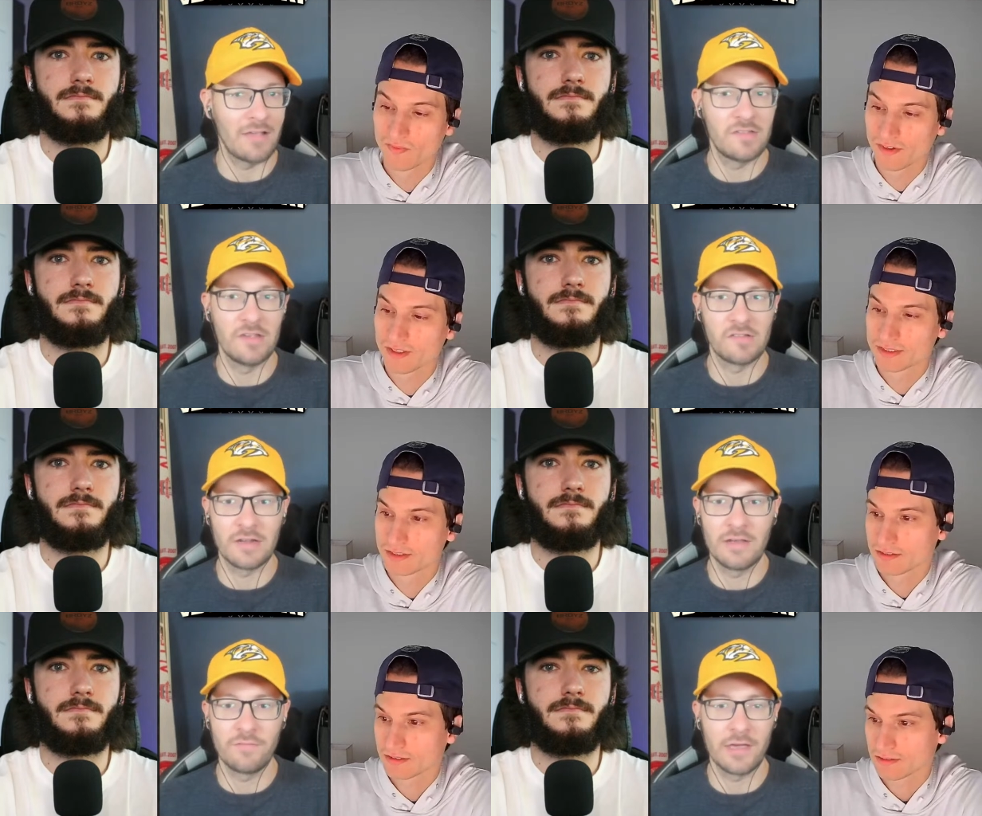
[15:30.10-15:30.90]
Speaker 1: see a
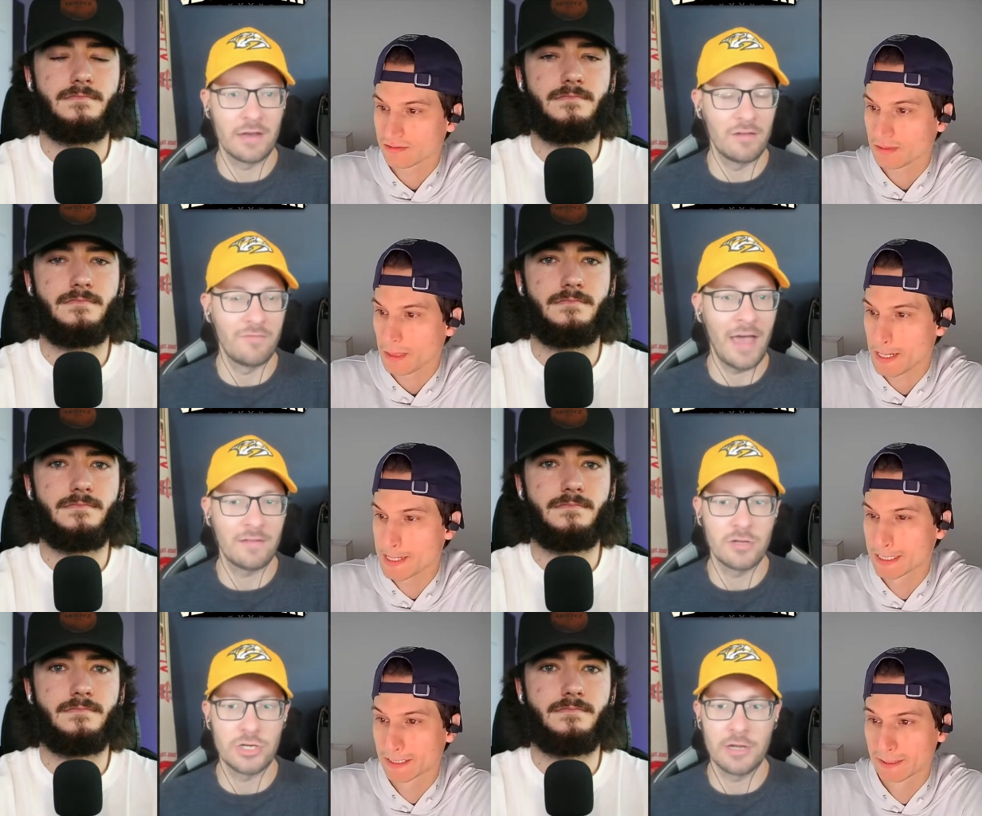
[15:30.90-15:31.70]
significant
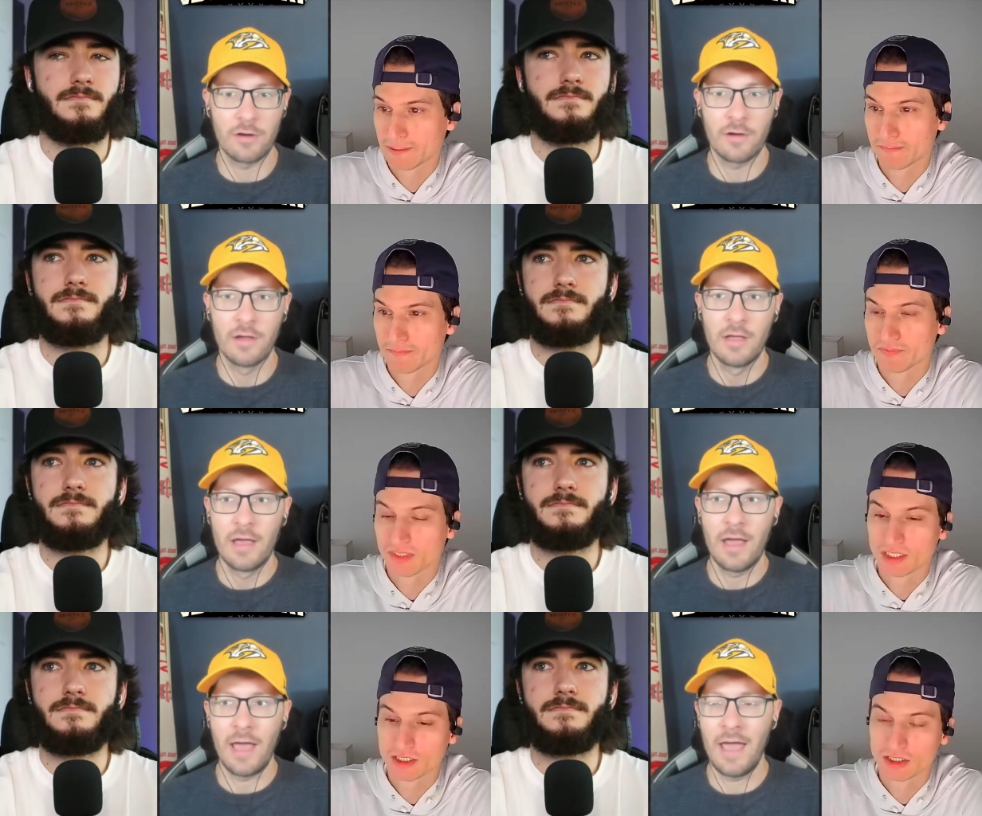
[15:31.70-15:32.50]
advantage here,
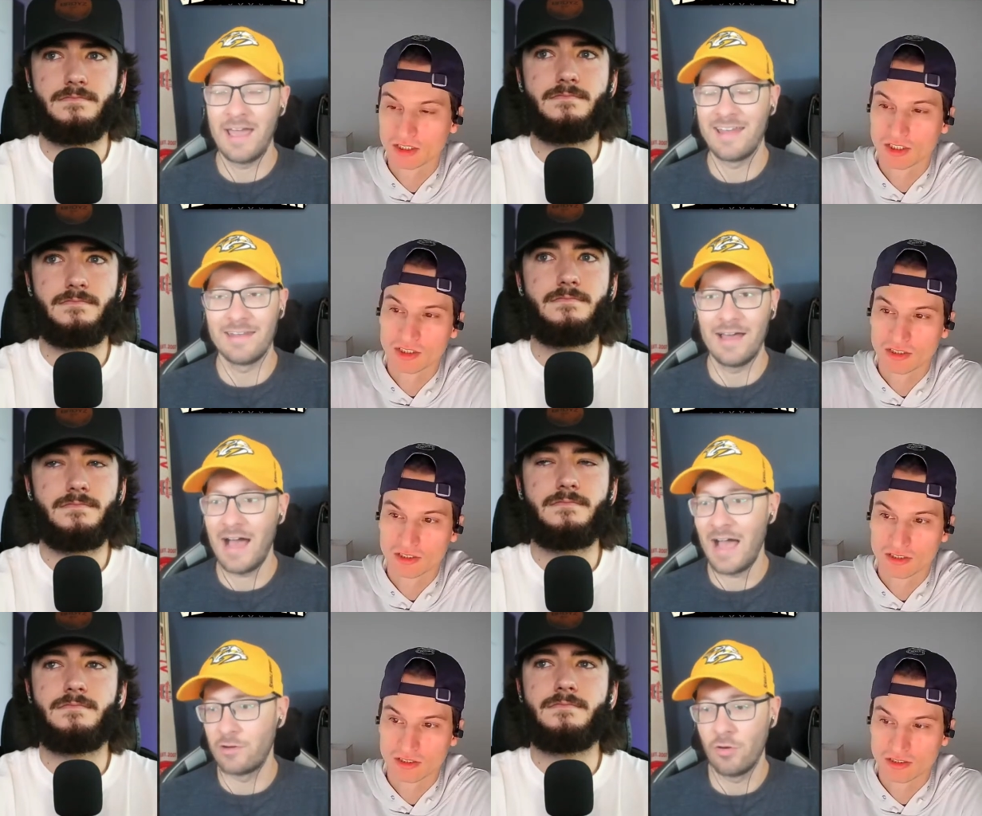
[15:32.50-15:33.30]
and
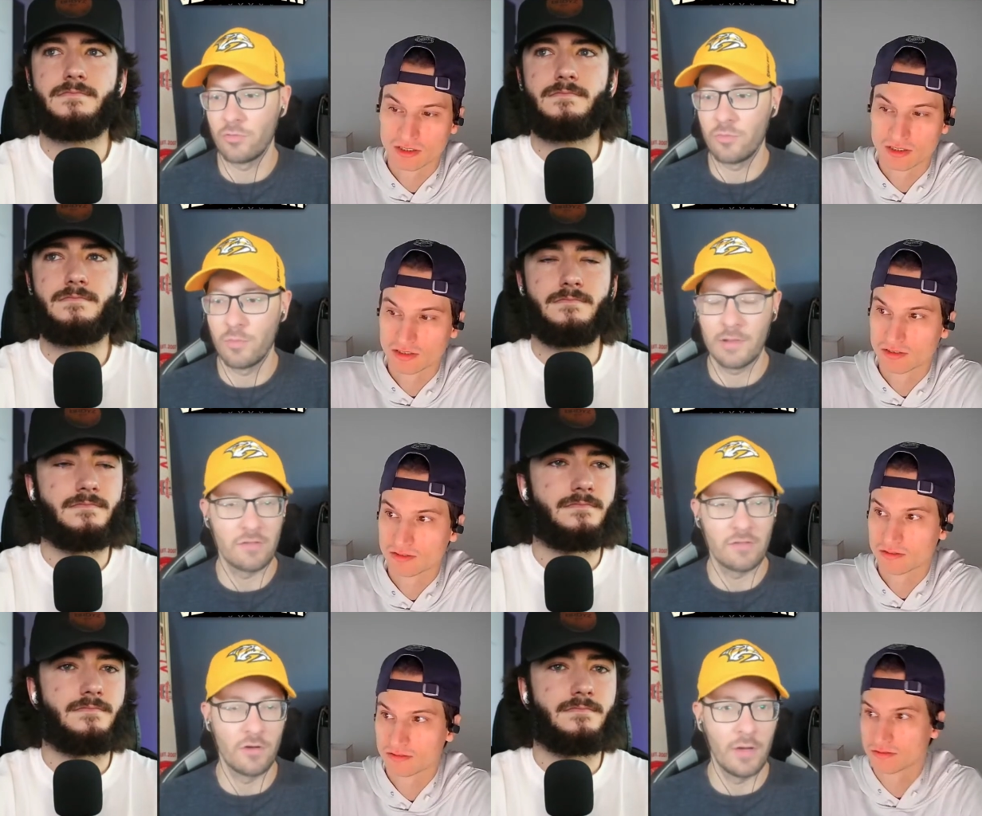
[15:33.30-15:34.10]
uh, I don't
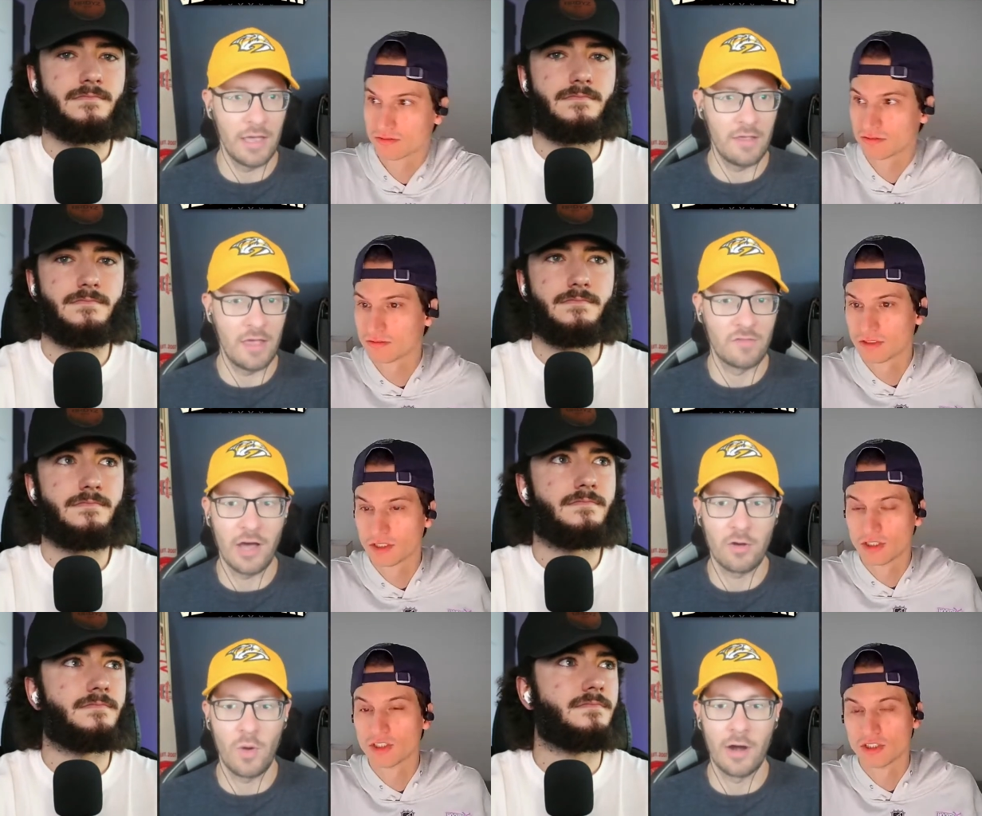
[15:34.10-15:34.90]
really. So it, it's
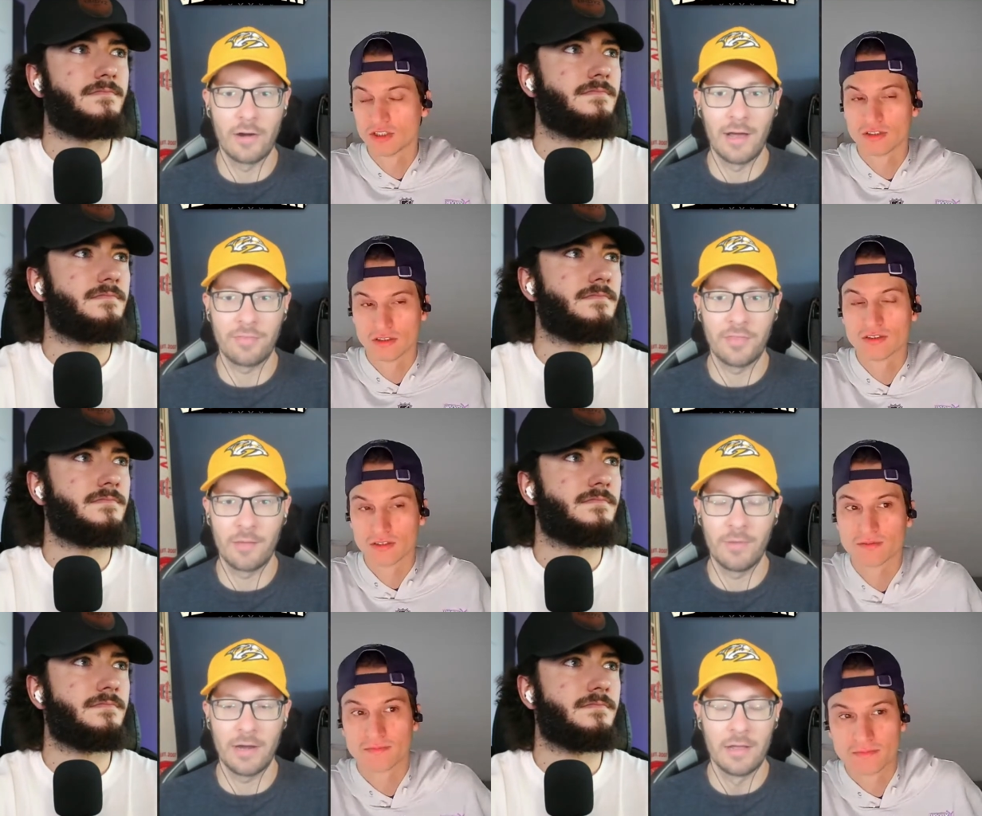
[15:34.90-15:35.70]
Ottawa or
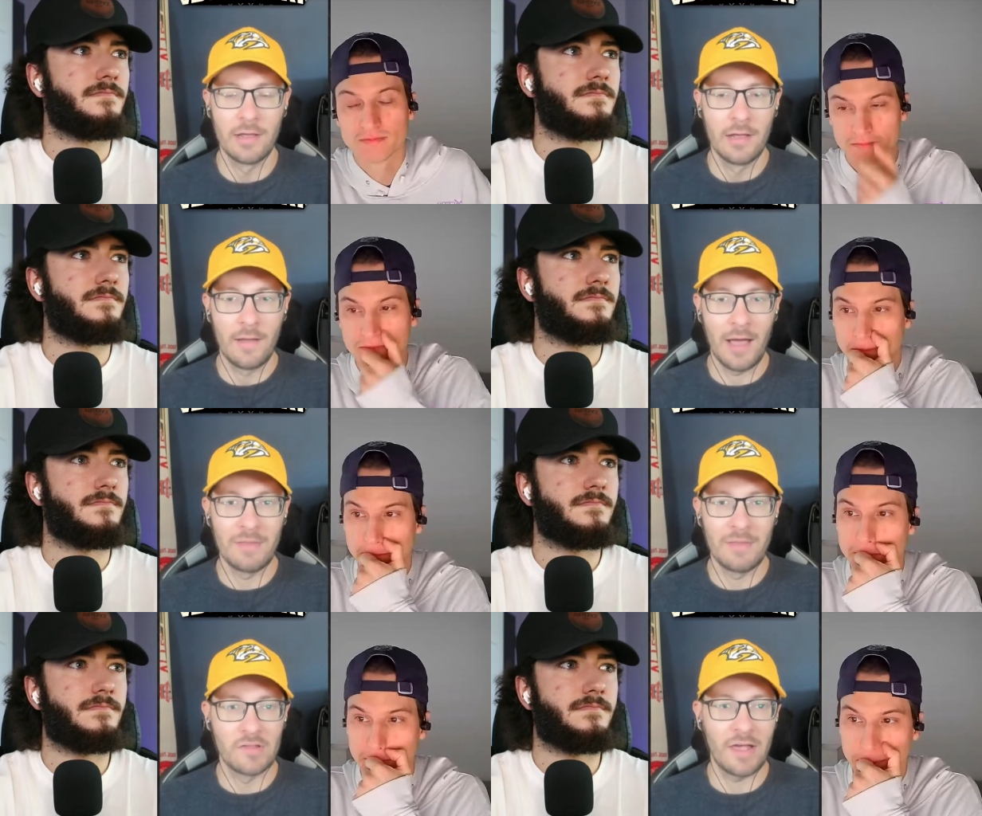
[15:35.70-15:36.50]
nothing. But
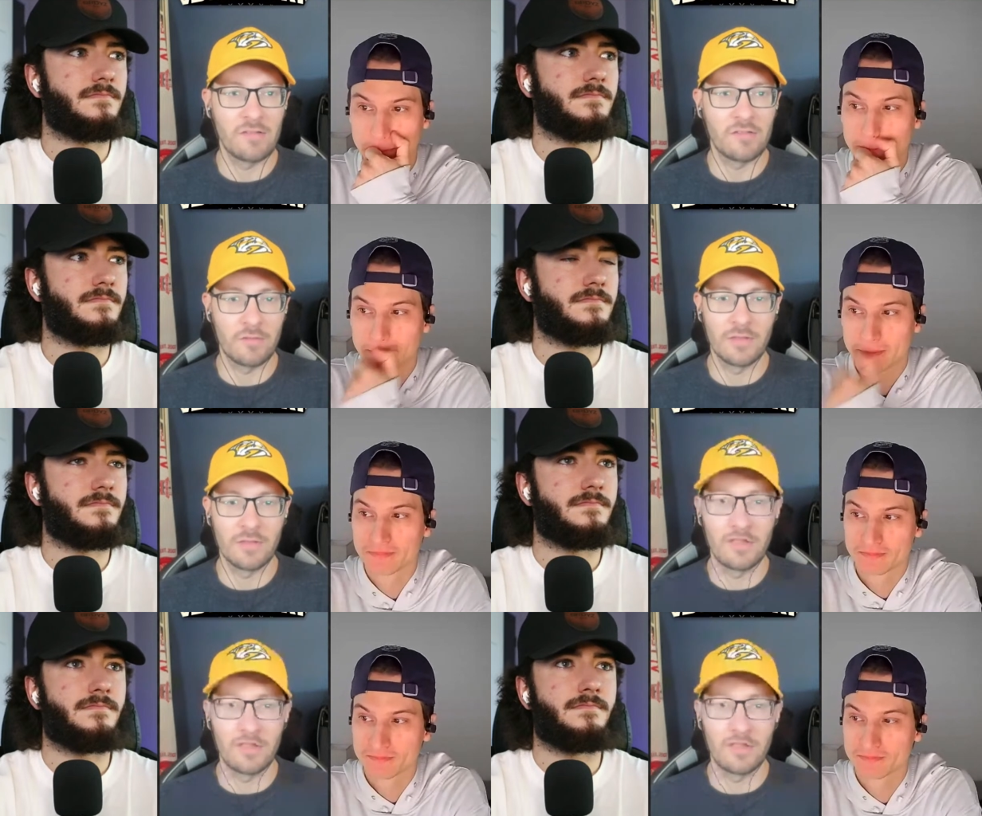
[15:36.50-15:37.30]
I mean, the Sens
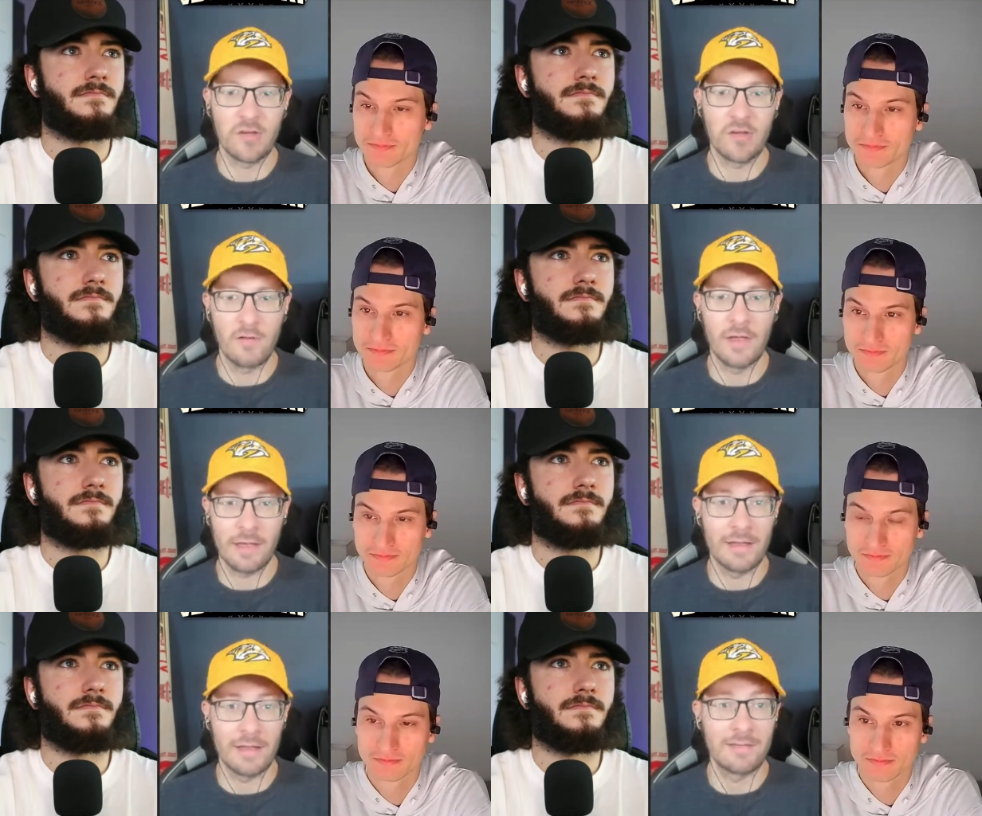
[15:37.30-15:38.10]
the Sens
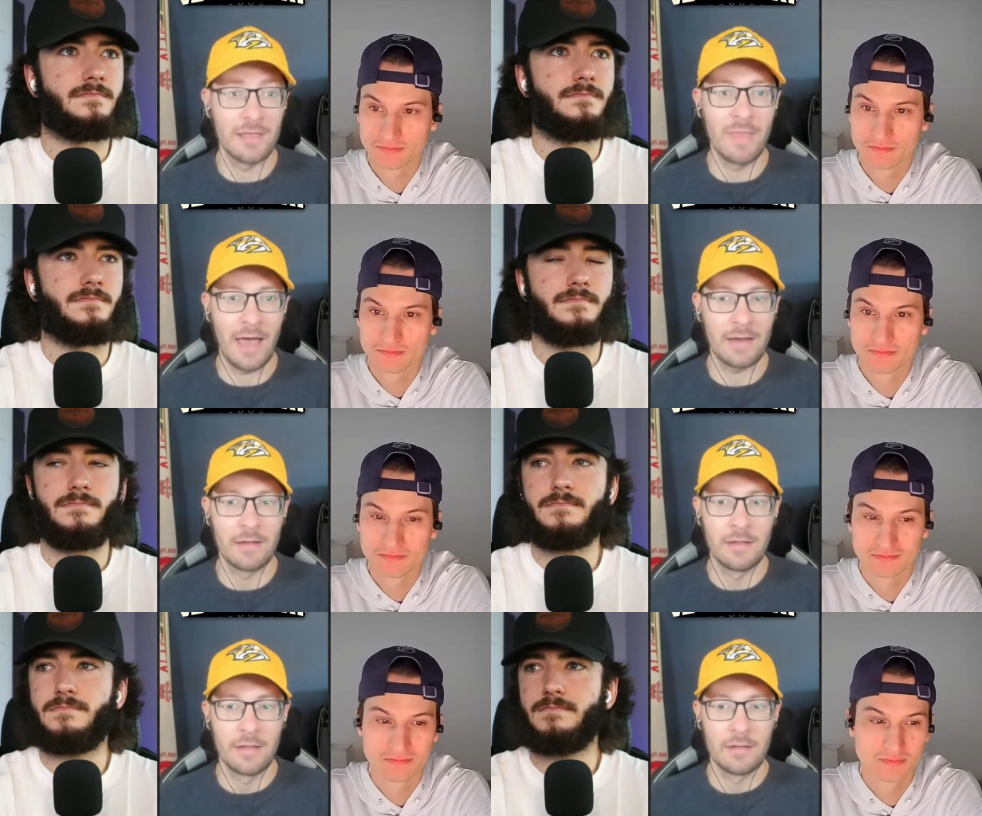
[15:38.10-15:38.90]
are like a team that